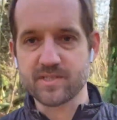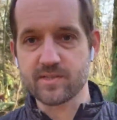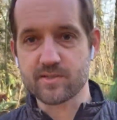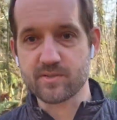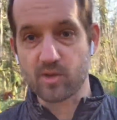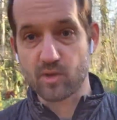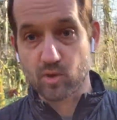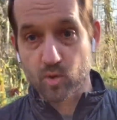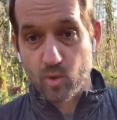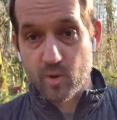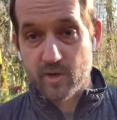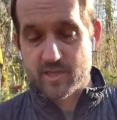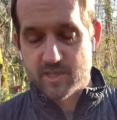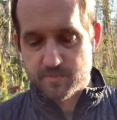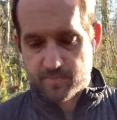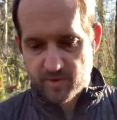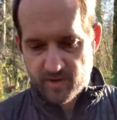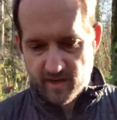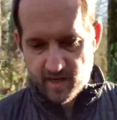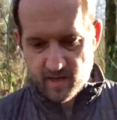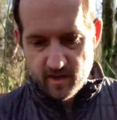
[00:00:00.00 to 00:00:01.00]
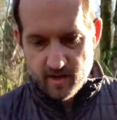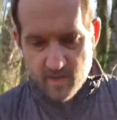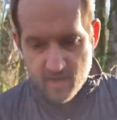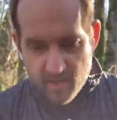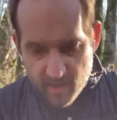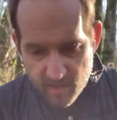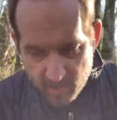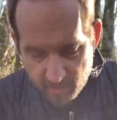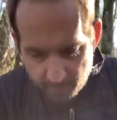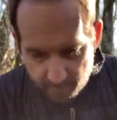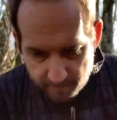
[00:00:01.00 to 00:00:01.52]
is the Lord's Prayer.
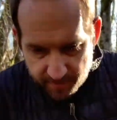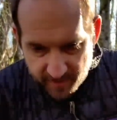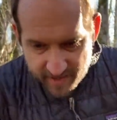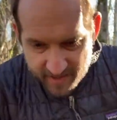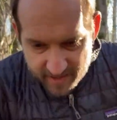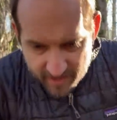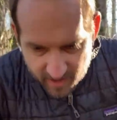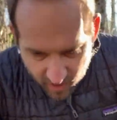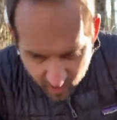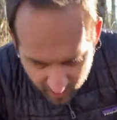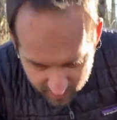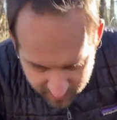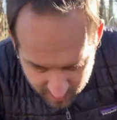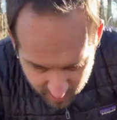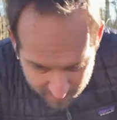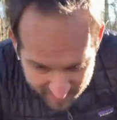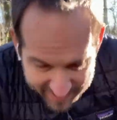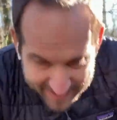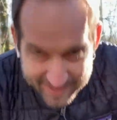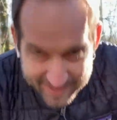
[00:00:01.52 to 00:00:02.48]
But it also means